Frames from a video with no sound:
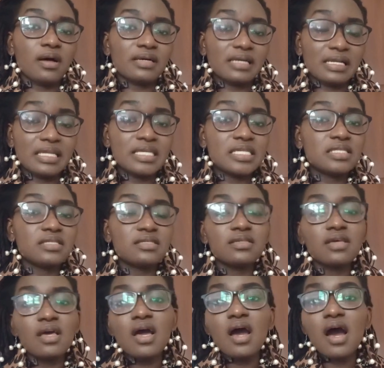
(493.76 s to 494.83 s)
cleanse.
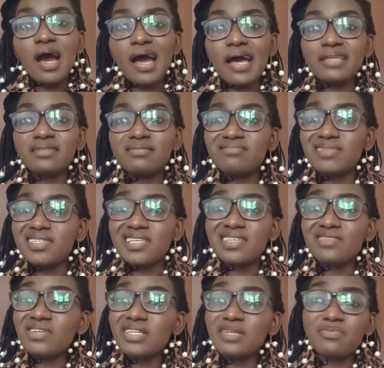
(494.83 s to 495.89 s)
And it doesn't
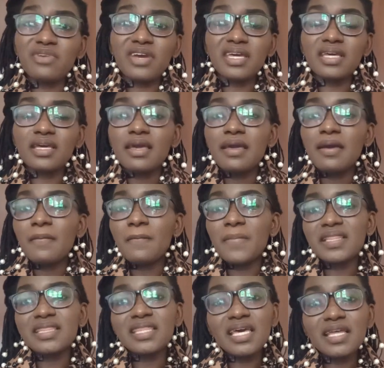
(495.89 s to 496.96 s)
really break,
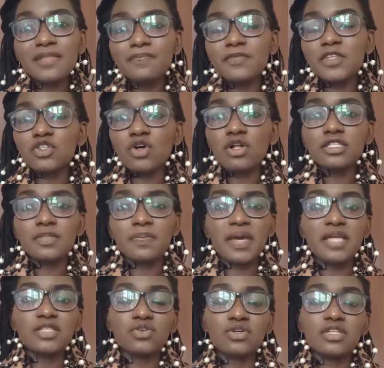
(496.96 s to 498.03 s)
but then it all
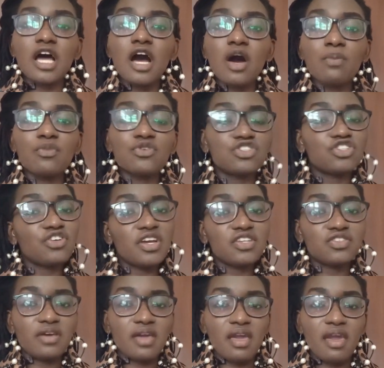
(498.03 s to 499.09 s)
depends on how moisturized
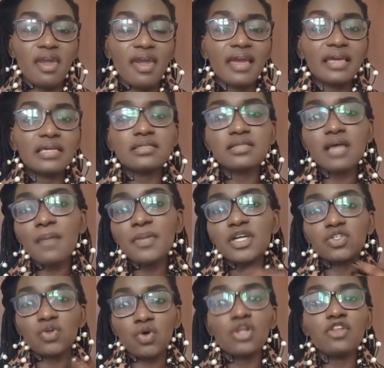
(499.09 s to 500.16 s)
your hair is, how much
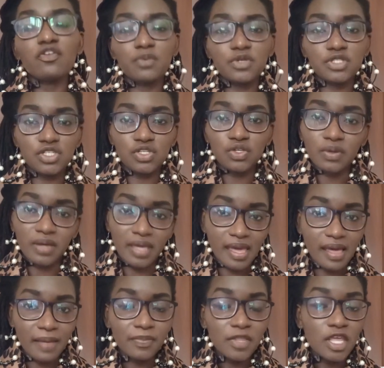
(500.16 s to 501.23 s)
oil you've put in your
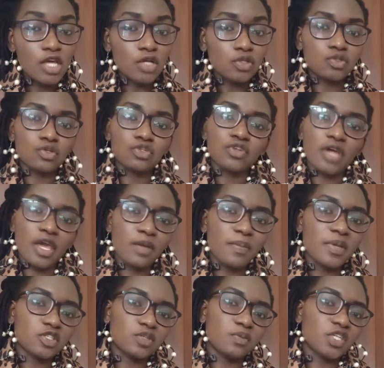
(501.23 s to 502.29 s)
hair. So try your
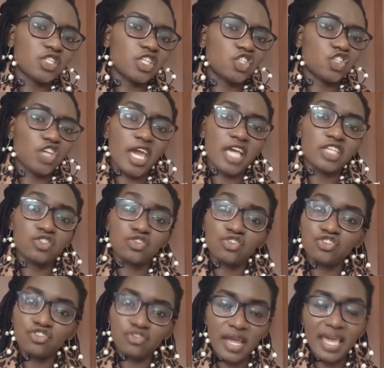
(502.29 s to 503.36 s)
best to make sure that your hair is not
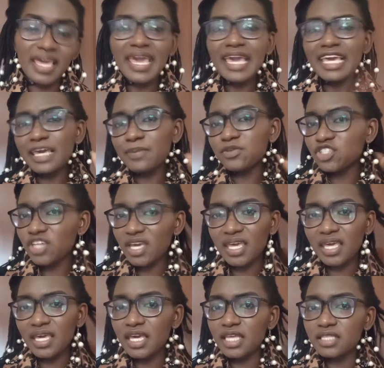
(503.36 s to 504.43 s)
dry. Keep
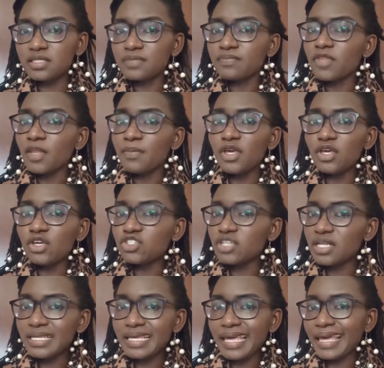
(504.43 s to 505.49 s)
checking it. Me
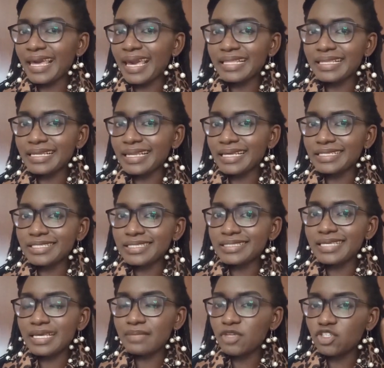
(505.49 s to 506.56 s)
usually I kind of like just
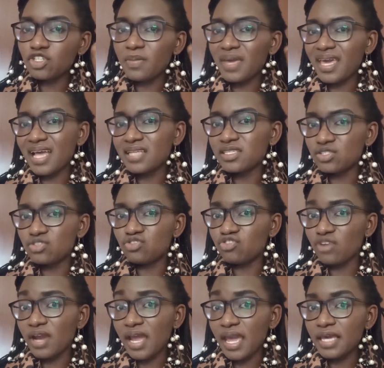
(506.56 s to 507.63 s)
get make sure my hand is
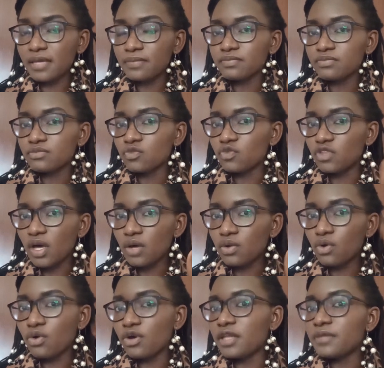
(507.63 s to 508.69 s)
dry without
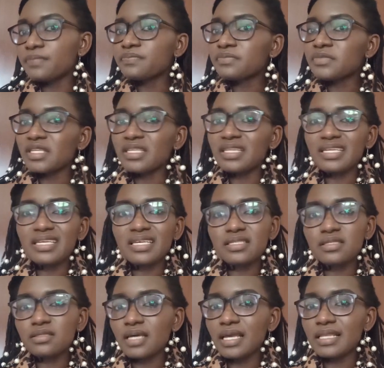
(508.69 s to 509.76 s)
oil, and then I
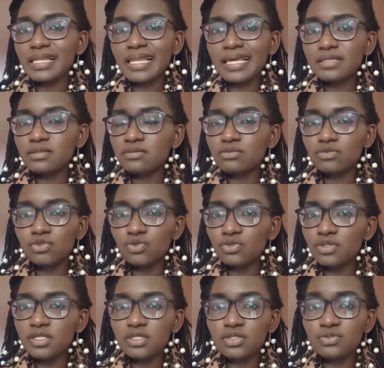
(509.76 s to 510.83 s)
just kind of like do
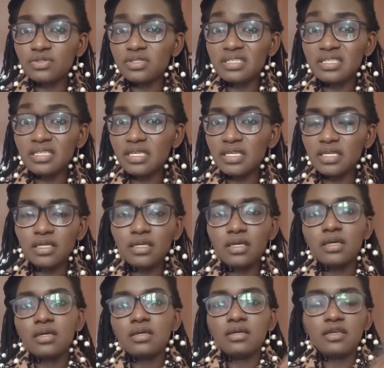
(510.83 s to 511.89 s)
this to see
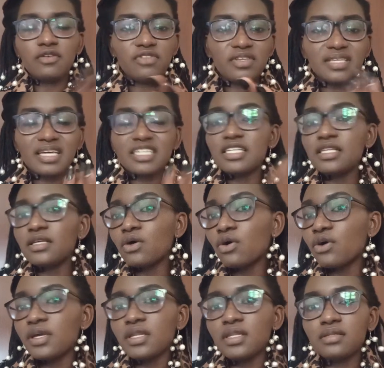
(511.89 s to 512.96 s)
if there's actually
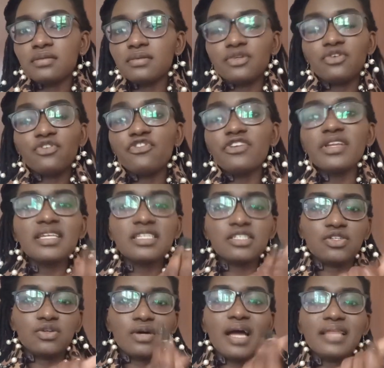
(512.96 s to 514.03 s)
oil. You feel it in
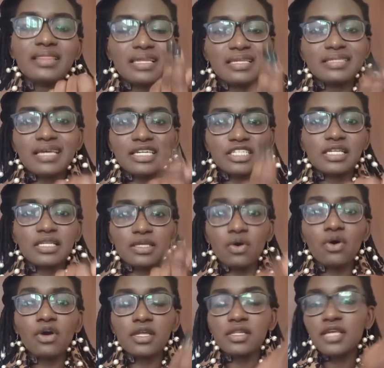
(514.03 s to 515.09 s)
your hand that is actually
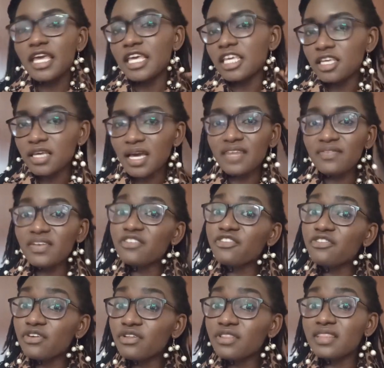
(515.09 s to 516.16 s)
oil. You can even
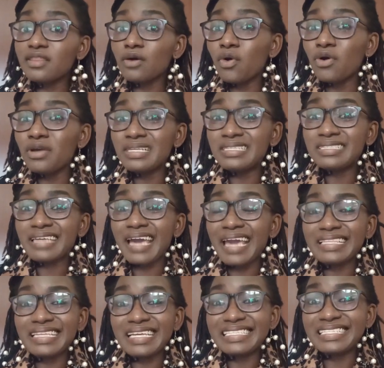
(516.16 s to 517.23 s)
feel that the oil is
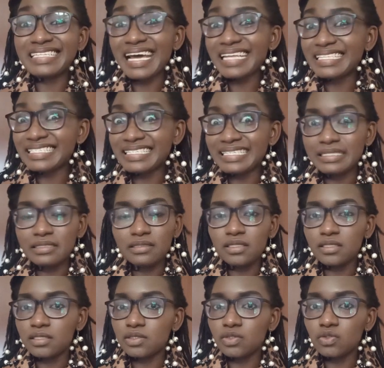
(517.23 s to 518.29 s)
kind of dirty.
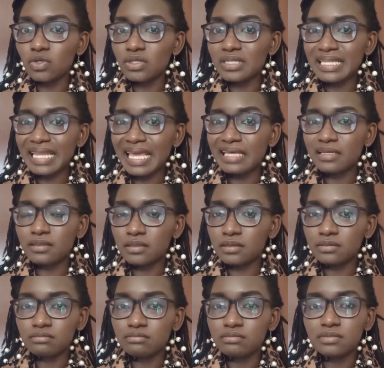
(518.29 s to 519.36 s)
It's not like
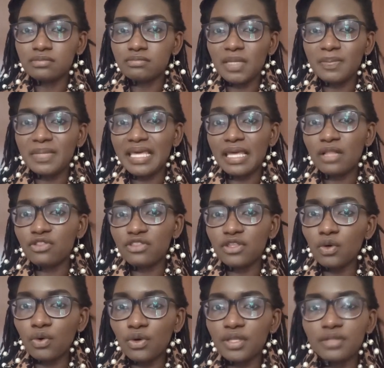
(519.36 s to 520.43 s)
maybe healthy
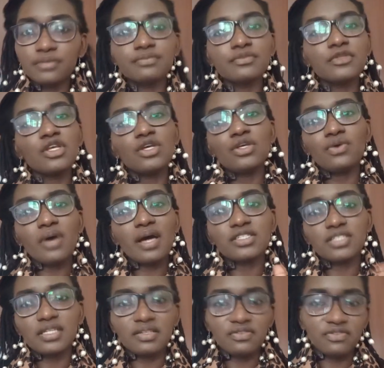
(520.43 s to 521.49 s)
oil. You
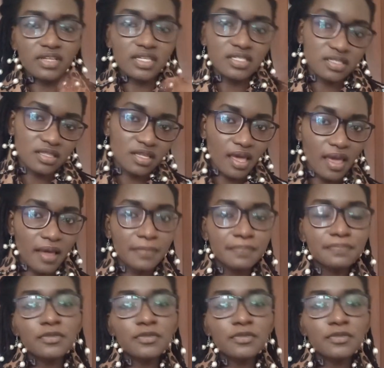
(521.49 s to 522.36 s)
actually feel it in the hair.